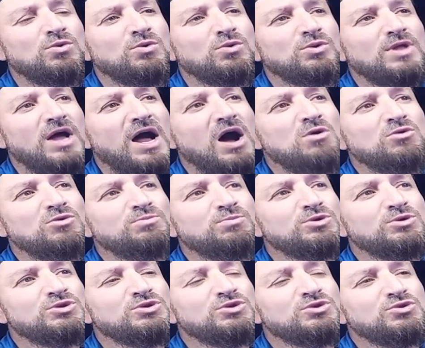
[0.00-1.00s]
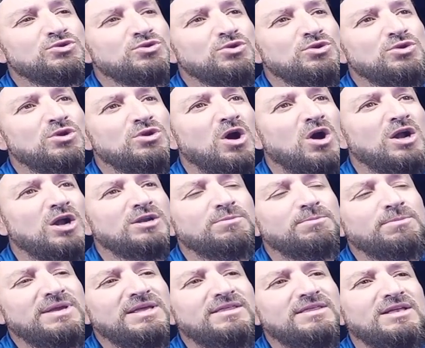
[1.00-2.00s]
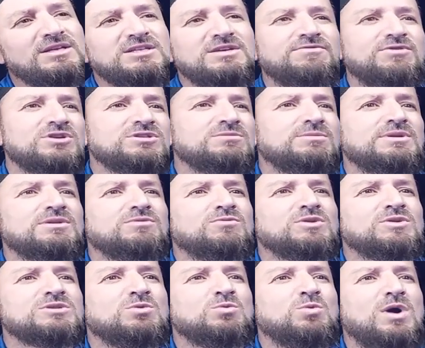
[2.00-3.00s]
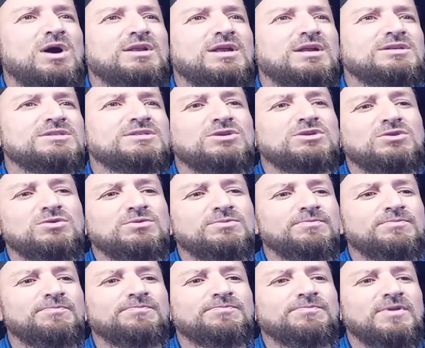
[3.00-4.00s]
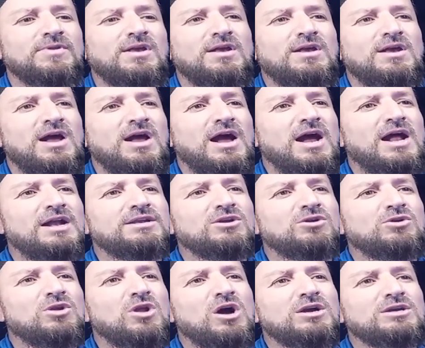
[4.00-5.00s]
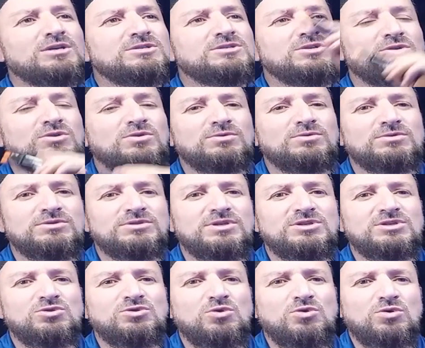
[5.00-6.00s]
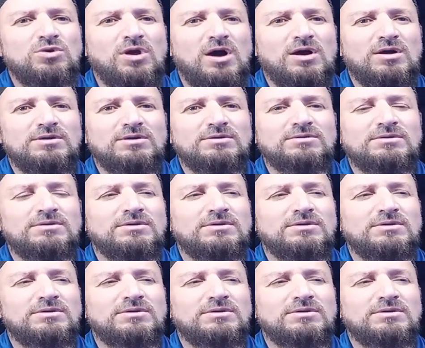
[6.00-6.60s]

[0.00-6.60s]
the output should not be there. Say for example it was a 1 and 0 and the clock is 0. There is no clock.